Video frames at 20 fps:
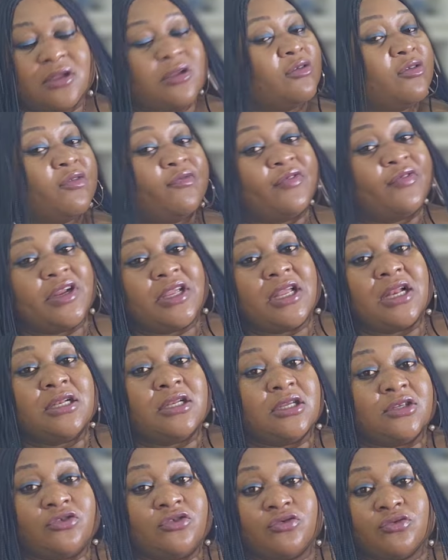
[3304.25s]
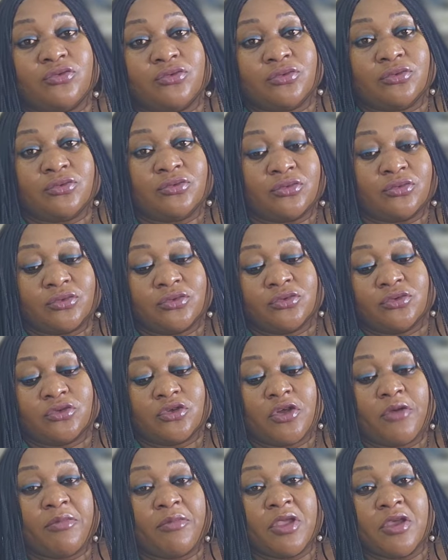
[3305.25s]
you freaking need to
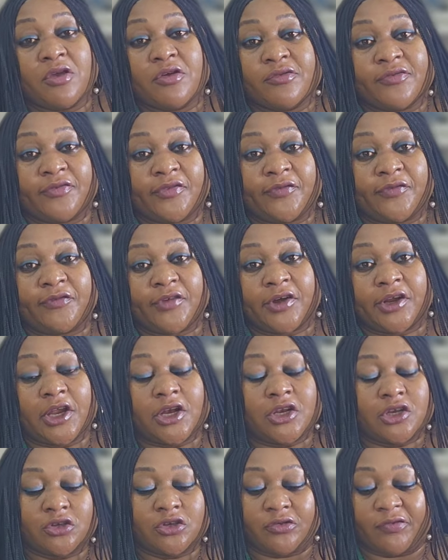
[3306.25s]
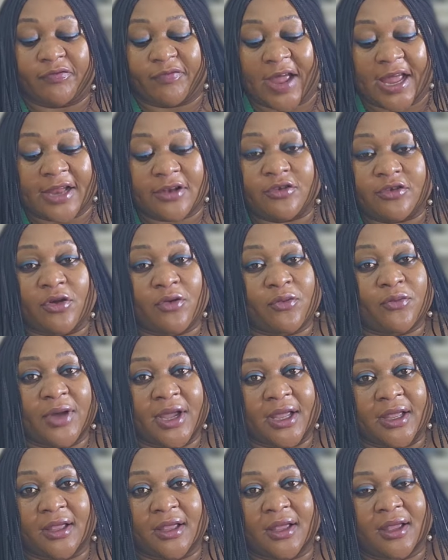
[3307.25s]
move, you freaking need to find your
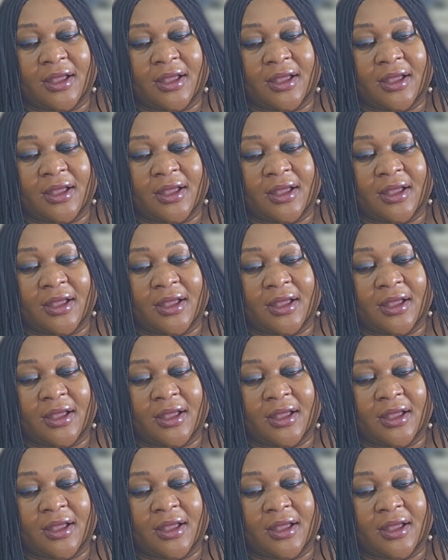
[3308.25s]
way.